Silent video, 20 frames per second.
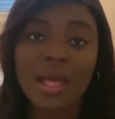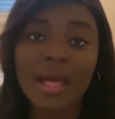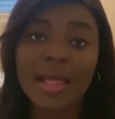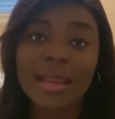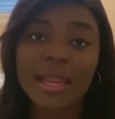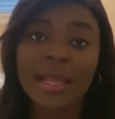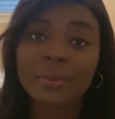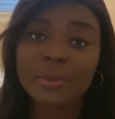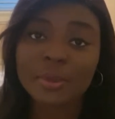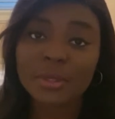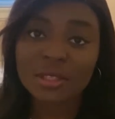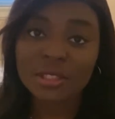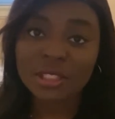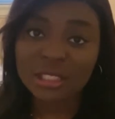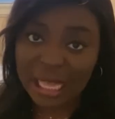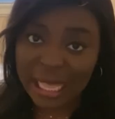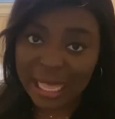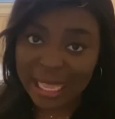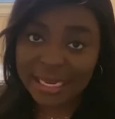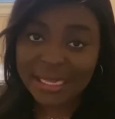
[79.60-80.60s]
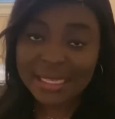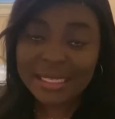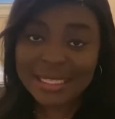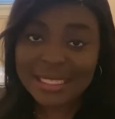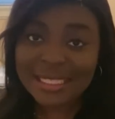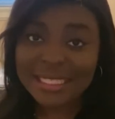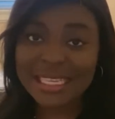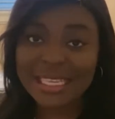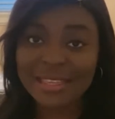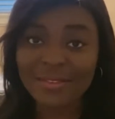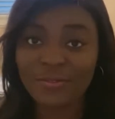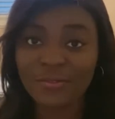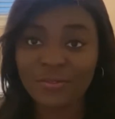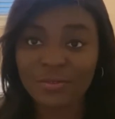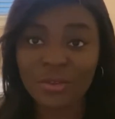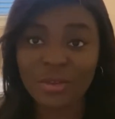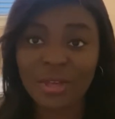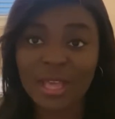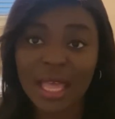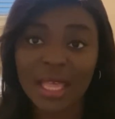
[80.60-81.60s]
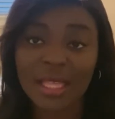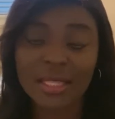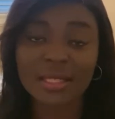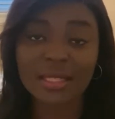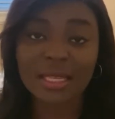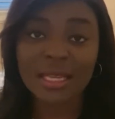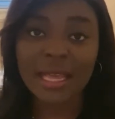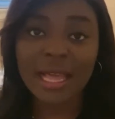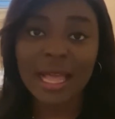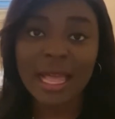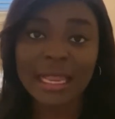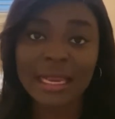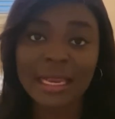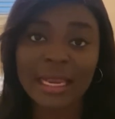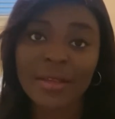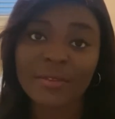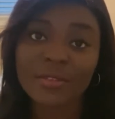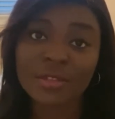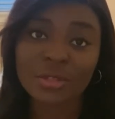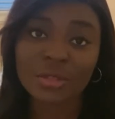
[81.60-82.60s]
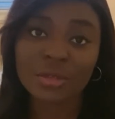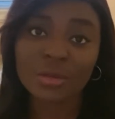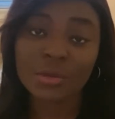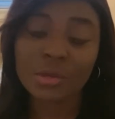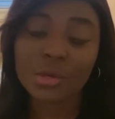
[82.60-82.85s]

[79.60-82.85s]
And I apologize if you guys think I left you.